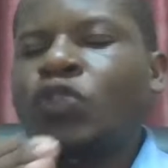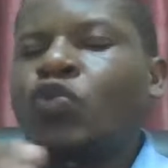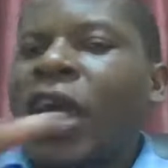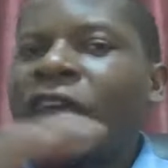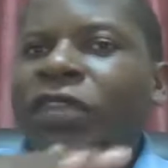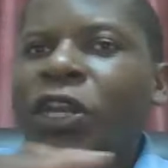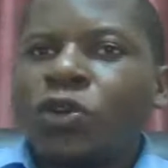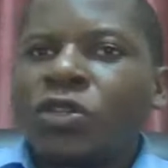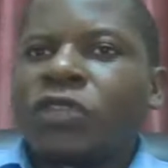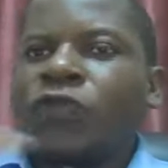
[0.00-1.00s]
Do I have the
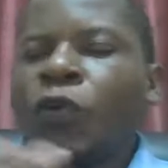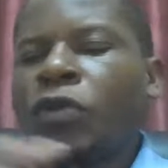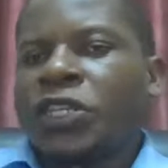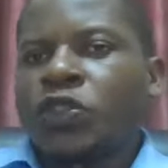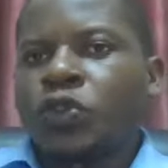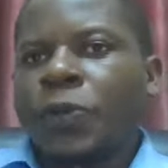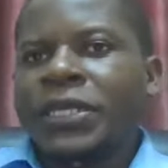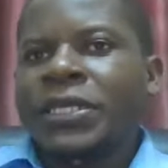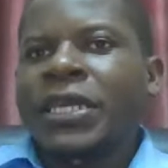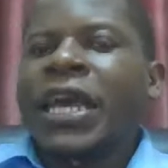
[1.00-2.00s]
notes for all these
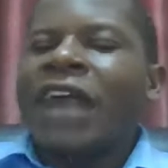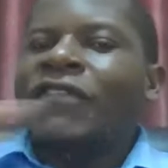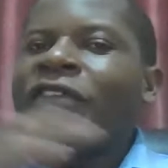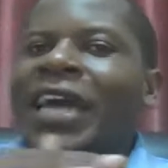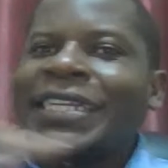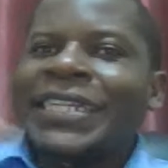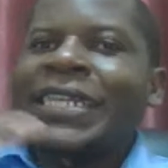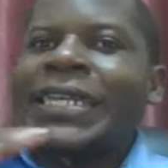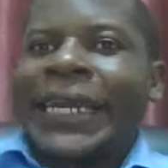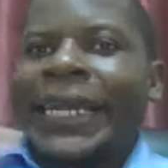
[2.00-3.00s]
topics? Have I
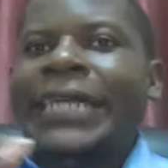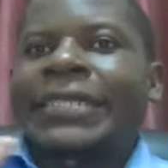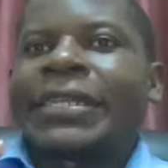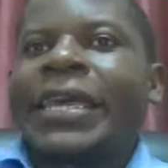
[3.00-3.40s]
attended class?